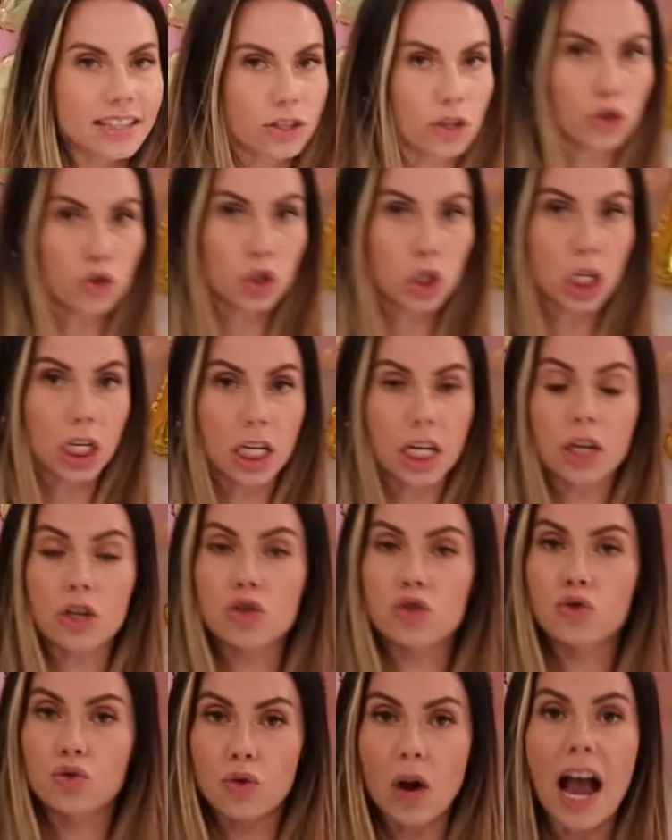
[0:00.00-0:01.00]
until she
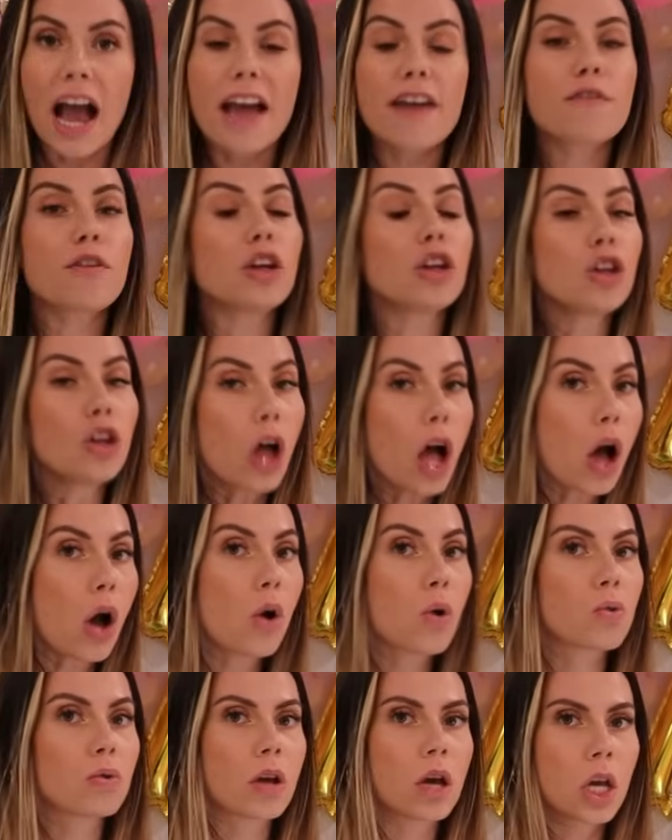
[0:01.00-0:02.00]
can drive
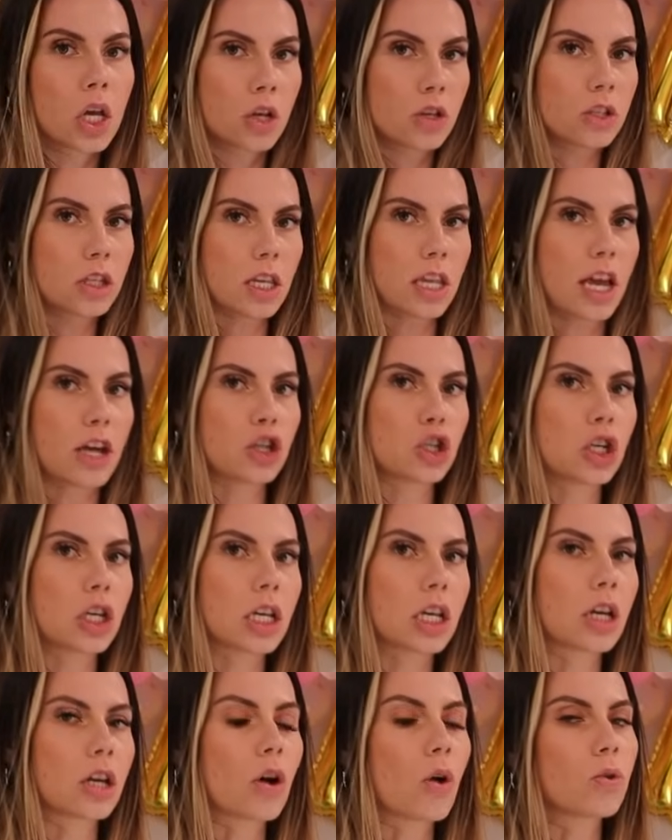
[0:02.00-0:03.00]
alone so that she
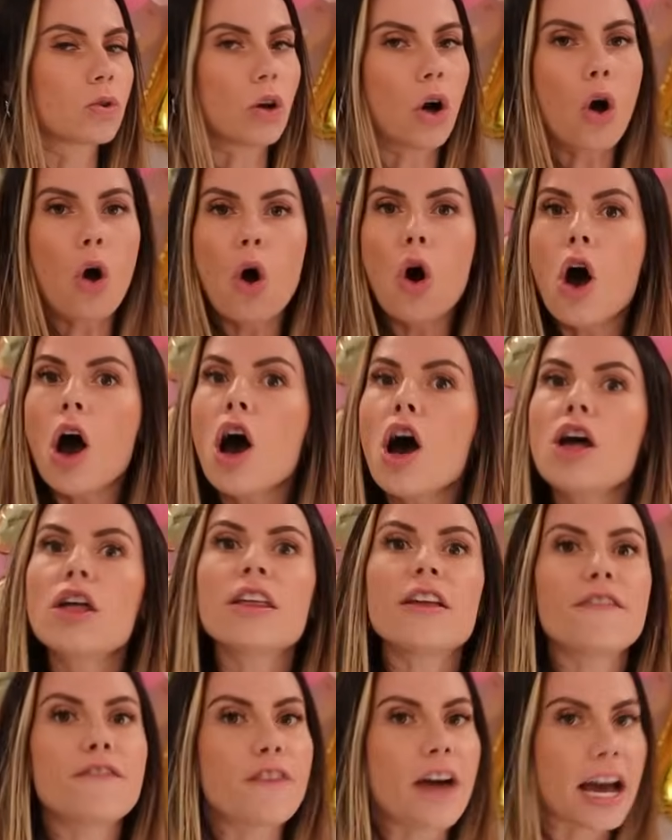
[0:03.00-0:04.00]
can go to all
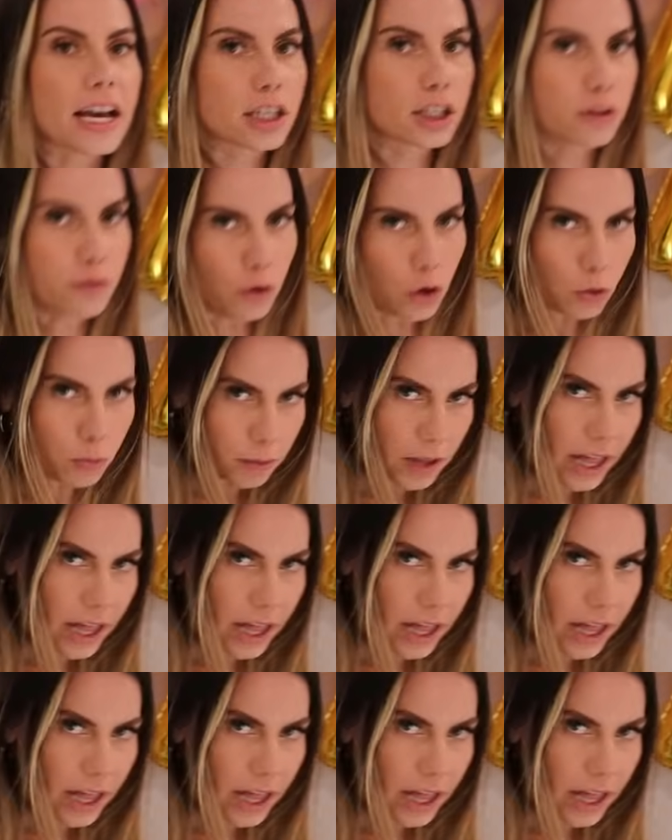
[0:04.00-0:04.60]
the fast food